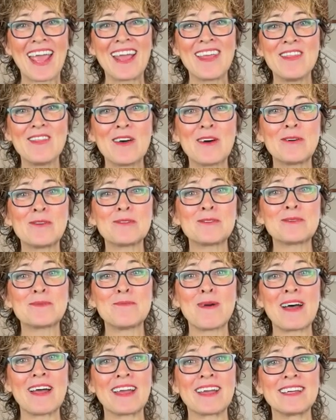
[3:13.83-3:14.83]
in those
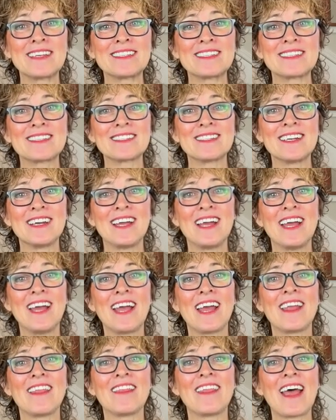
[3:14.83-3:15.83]
mice,
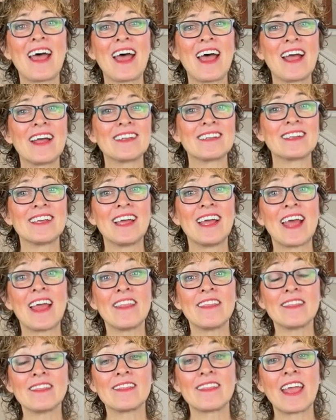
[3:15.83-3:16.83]
that
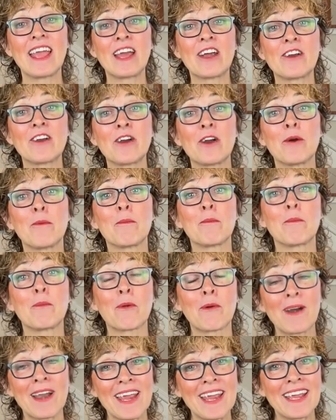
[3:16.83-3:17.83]
their
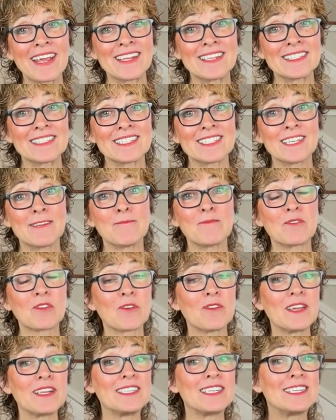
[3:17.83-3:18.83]
brains,
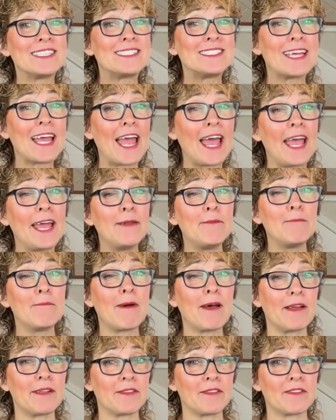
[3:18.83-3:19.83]
so they did 10
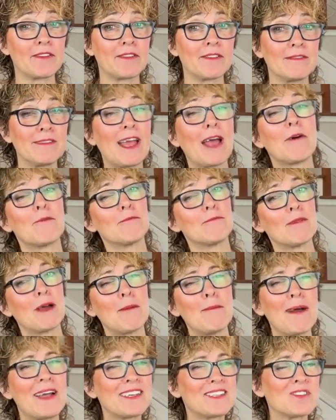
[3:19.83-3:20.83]
months. Now,
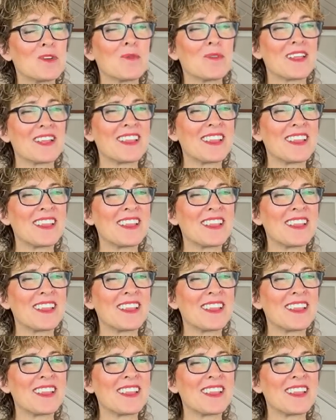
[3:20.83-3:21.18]
a mouse